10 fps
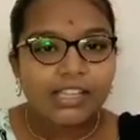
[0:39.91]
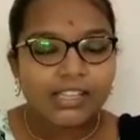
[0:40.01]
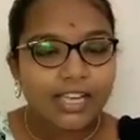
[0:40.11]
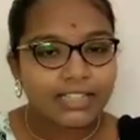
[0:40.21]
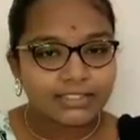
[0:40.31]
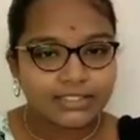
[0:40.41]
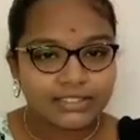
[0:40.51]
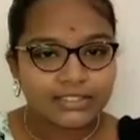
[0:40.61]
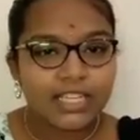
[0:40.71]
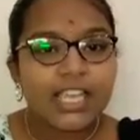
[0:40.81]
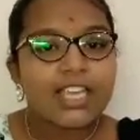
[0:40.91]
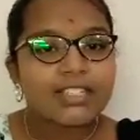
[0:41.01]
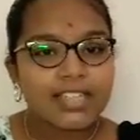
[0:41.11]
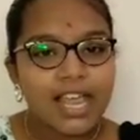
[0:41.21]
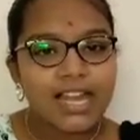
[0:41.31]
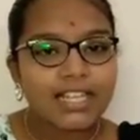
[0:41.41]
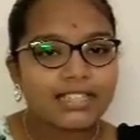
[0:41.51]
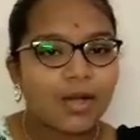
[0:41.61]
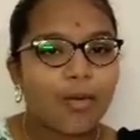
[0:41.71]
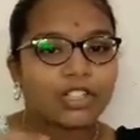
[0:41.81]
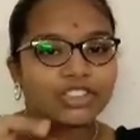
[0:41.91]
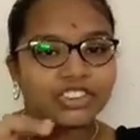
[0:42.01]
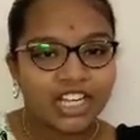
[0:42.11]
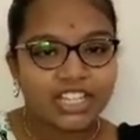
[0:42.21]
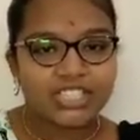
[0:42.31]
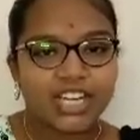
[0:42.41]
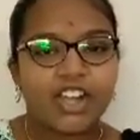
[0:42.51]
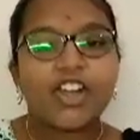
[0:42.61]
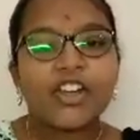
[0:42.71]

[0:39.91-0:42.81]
Yes, cell is a one structure